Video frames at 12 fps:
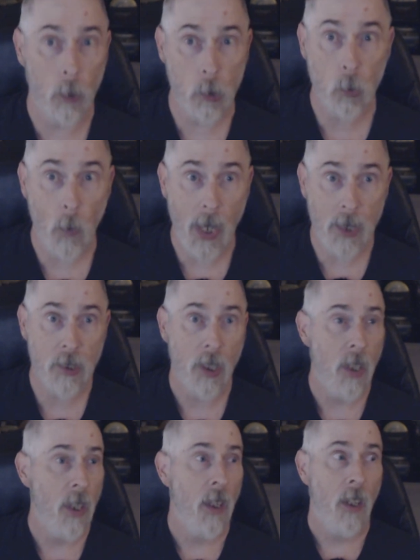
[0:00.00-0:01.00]
lose weight,
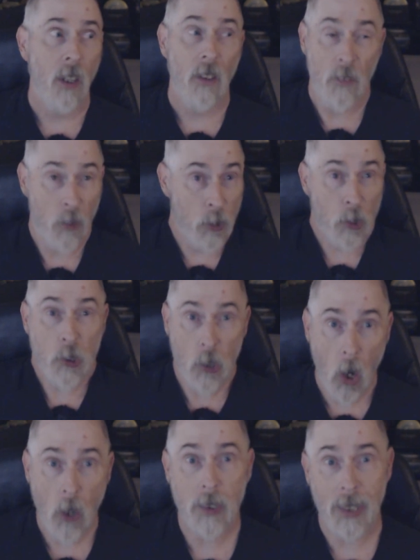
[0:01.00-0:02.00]
they're just
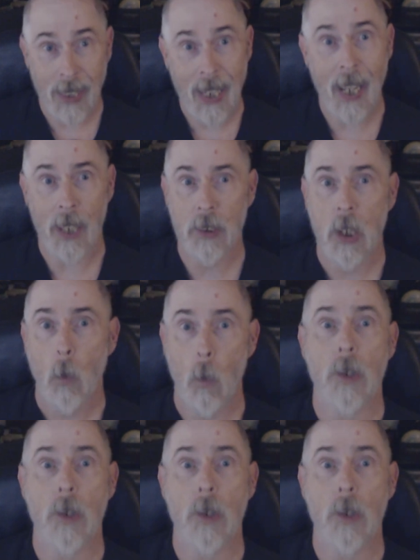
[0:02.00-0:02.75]
hard to get.